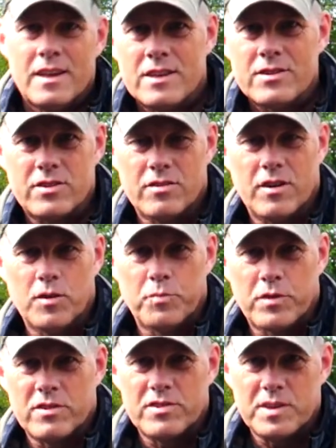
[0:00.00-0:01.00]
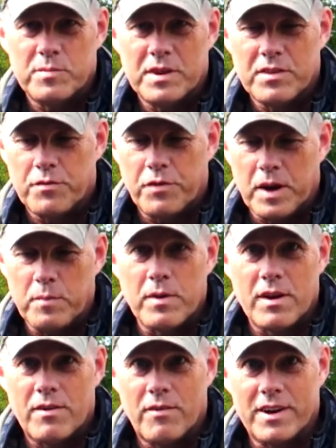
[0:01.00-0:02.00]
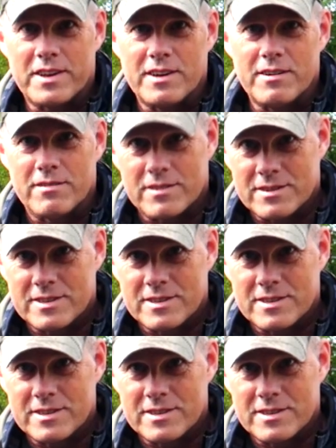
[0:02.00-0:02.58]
So I hope you can see me in the frame right now.